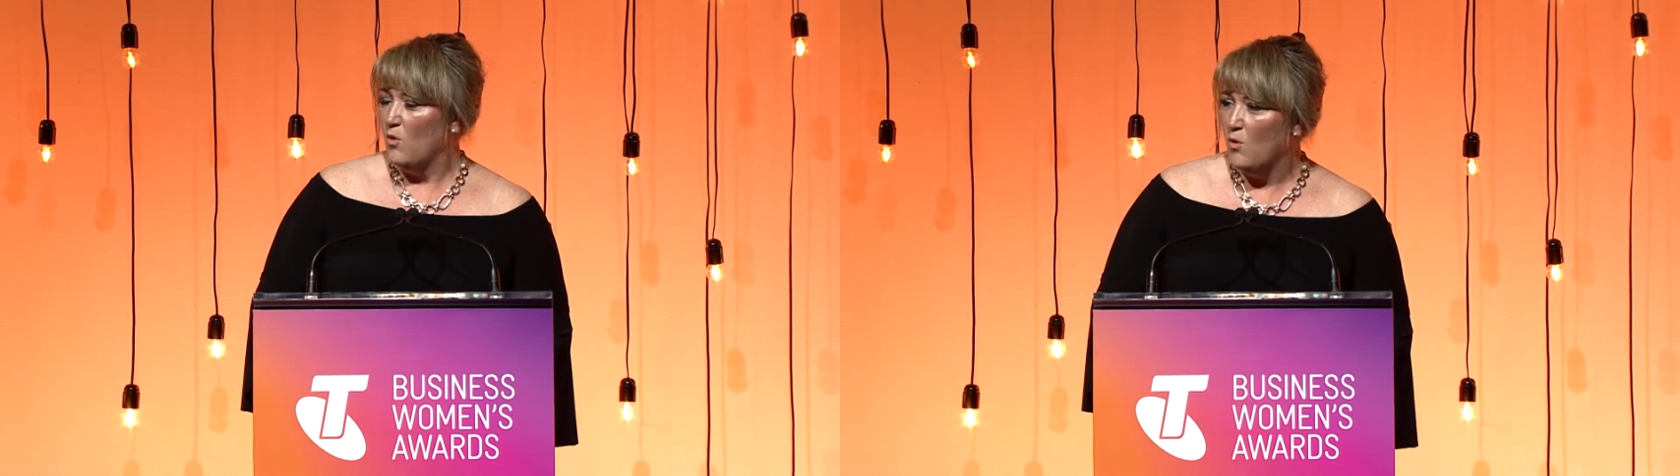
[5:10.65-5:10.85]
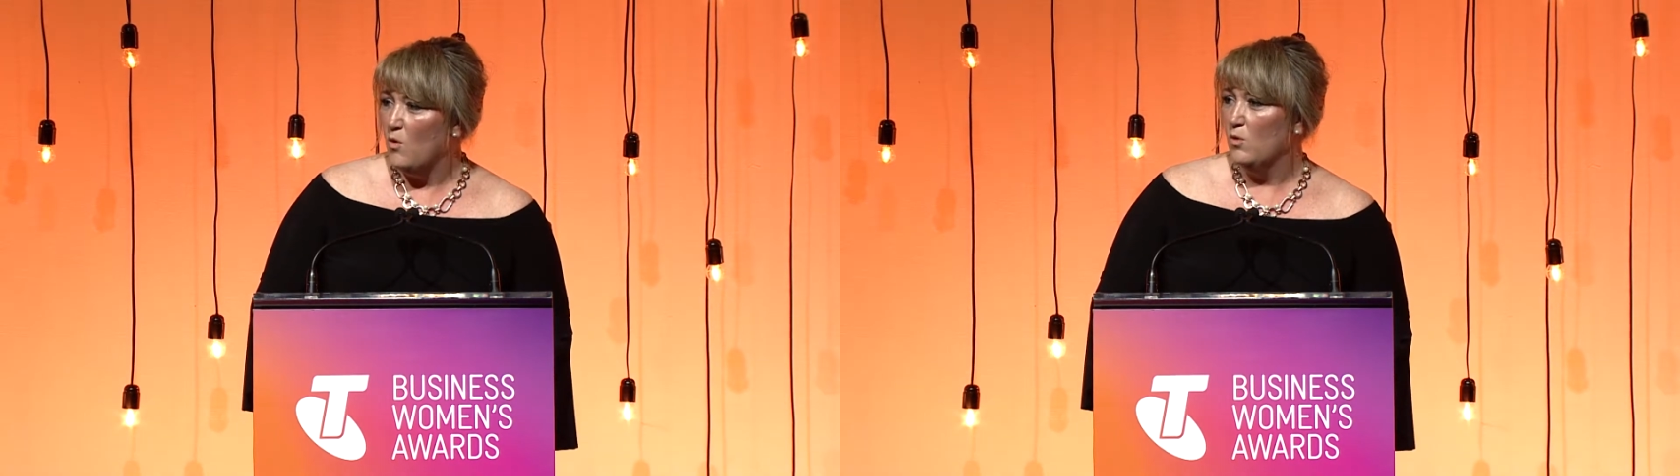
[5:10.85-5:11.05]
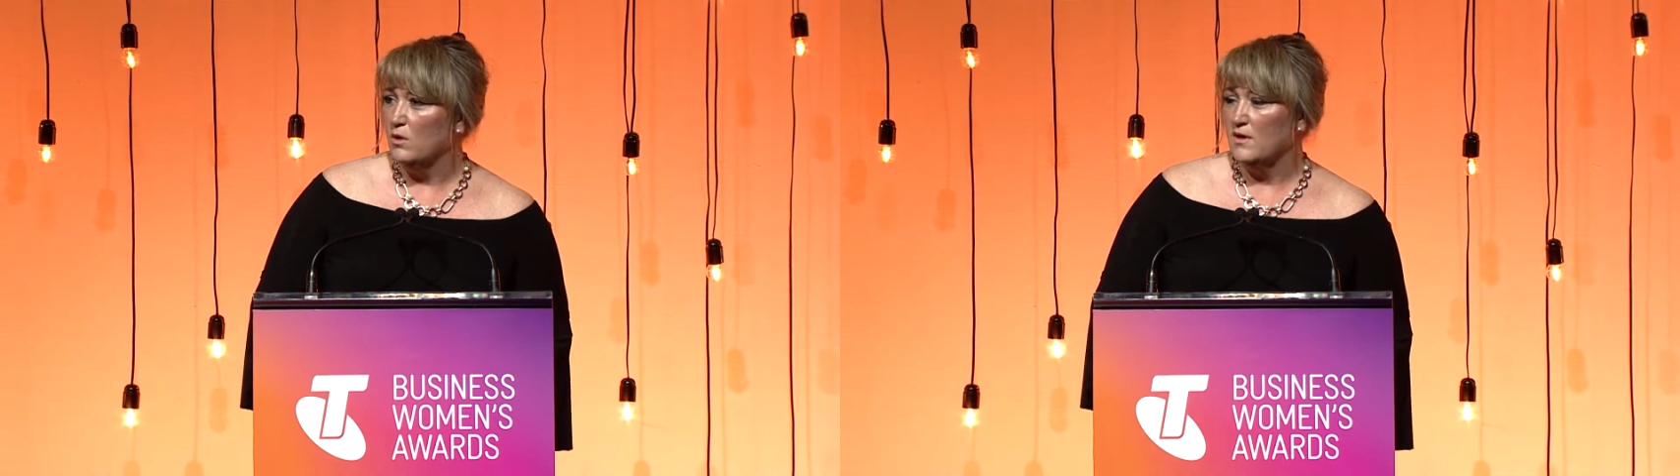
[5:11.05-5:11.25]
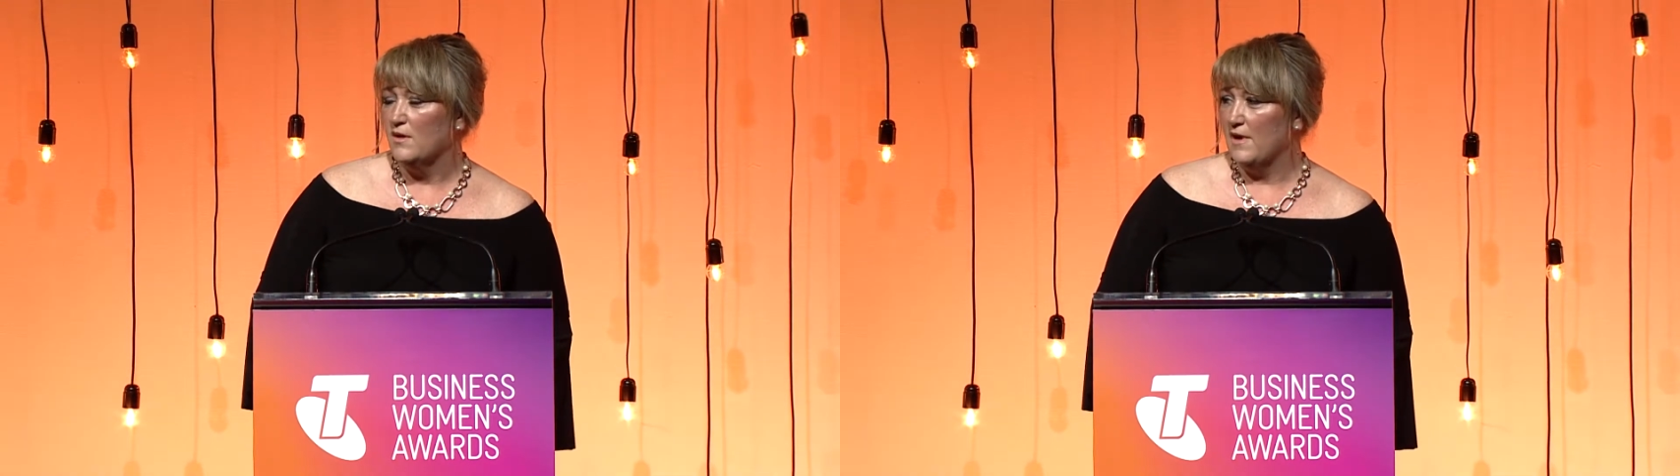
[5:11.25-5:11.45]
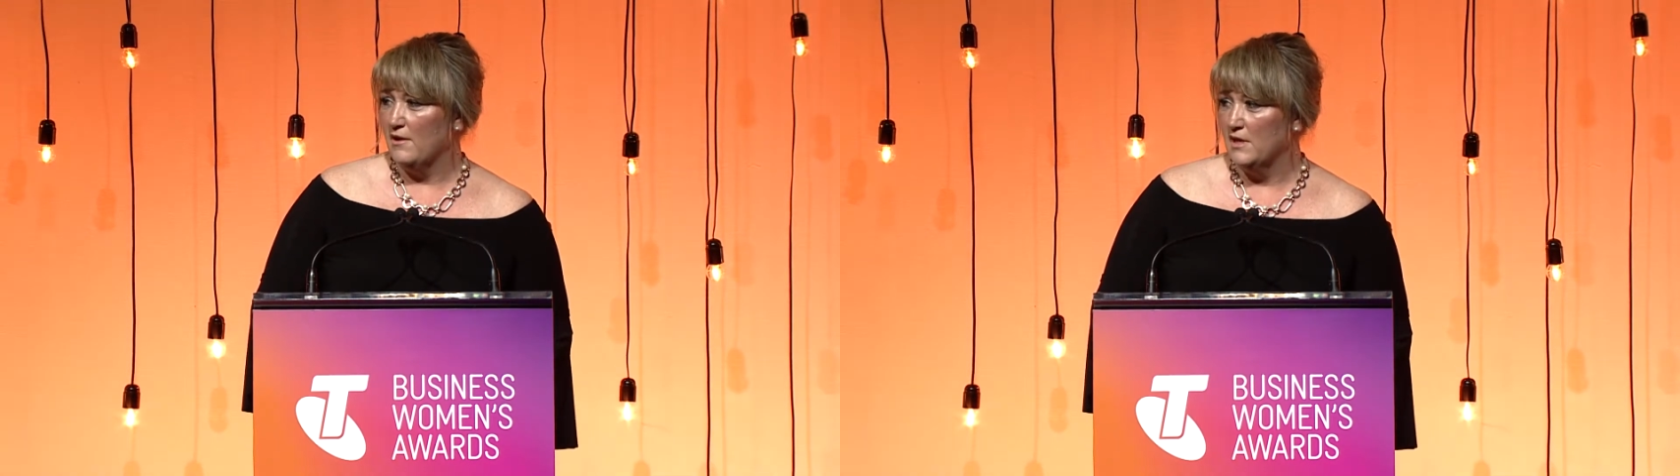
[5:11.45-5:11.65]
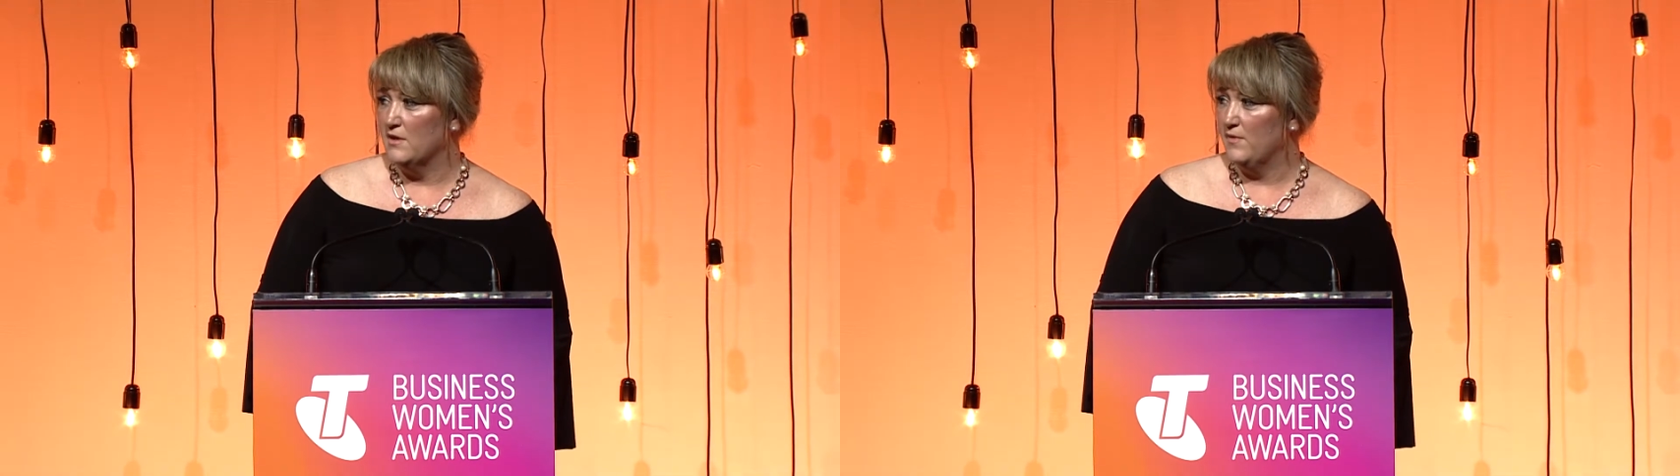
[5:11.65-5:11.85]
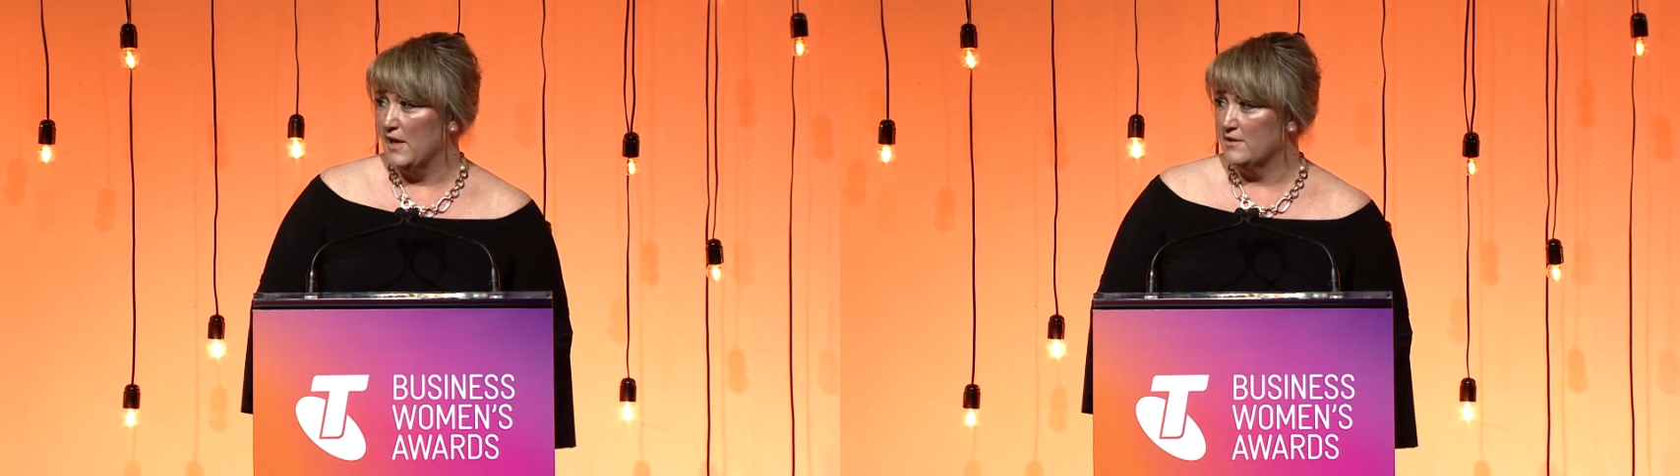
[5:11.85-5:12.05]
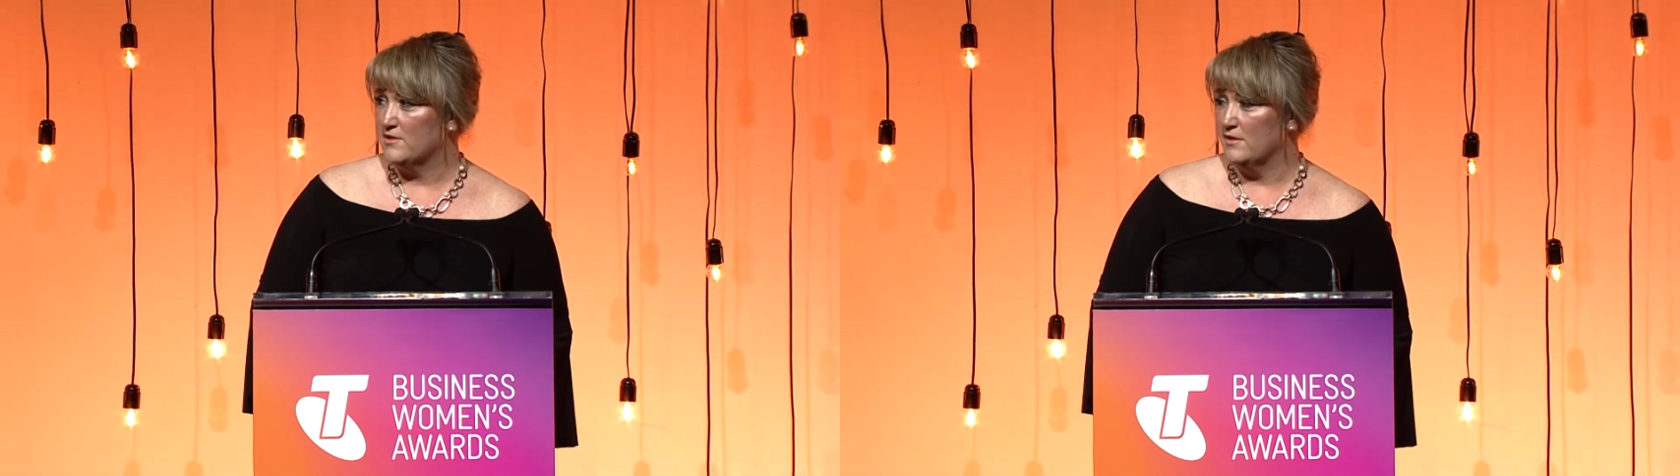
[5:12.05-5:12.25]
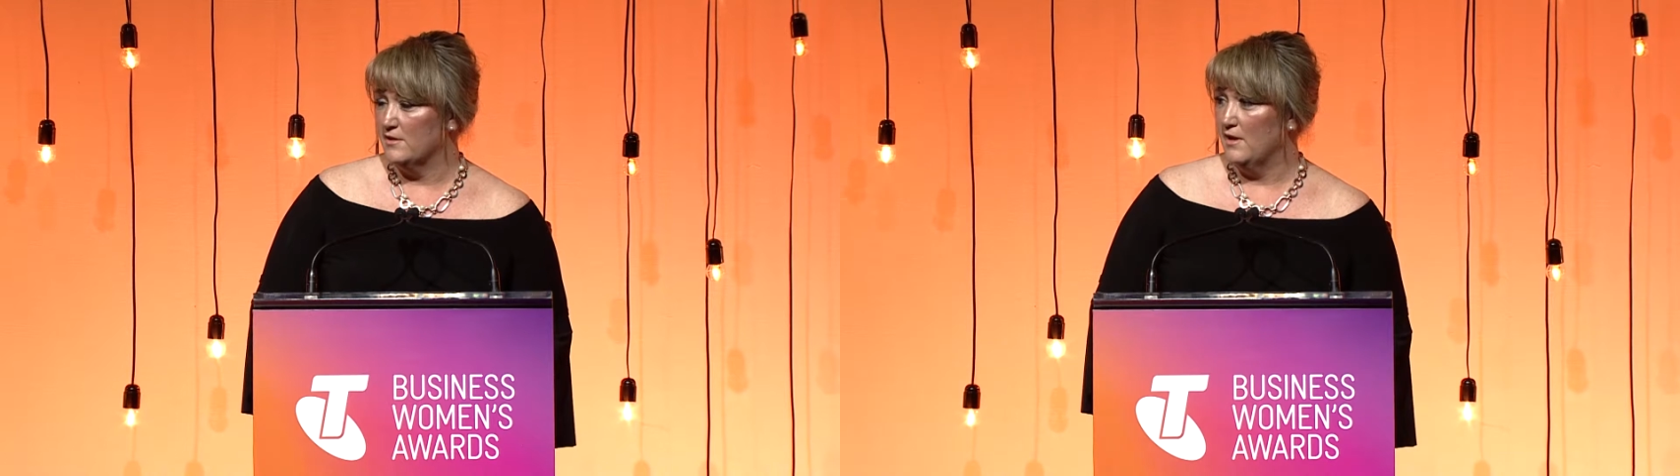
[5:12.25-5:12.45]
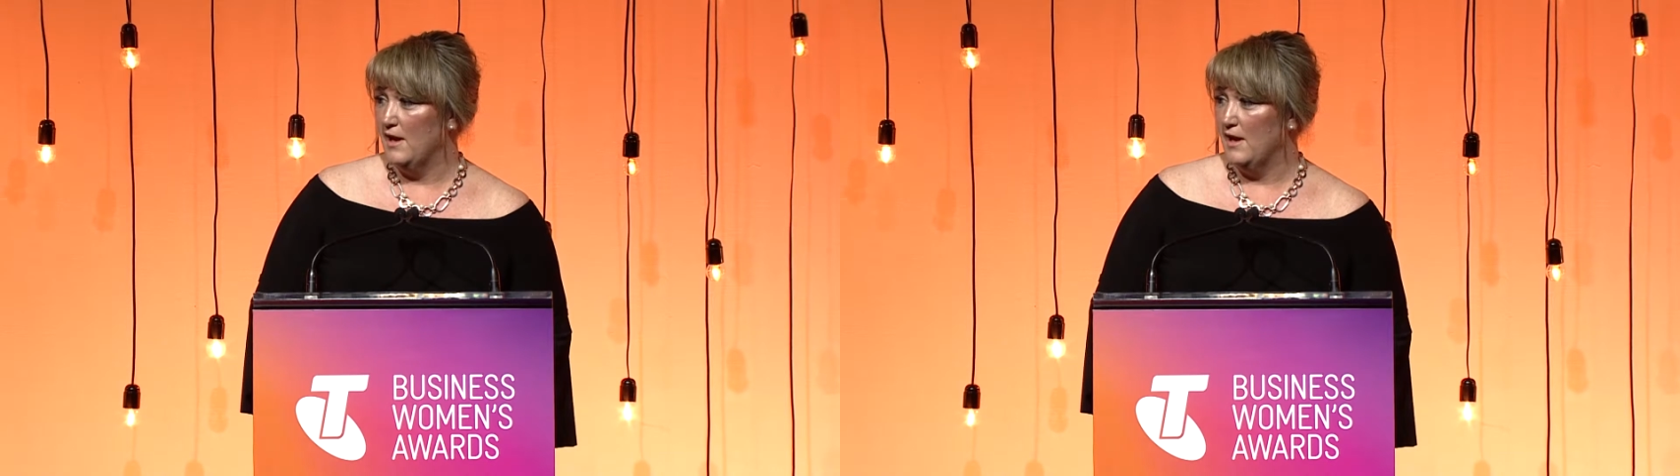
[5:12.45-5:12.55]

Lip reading: all of our innovation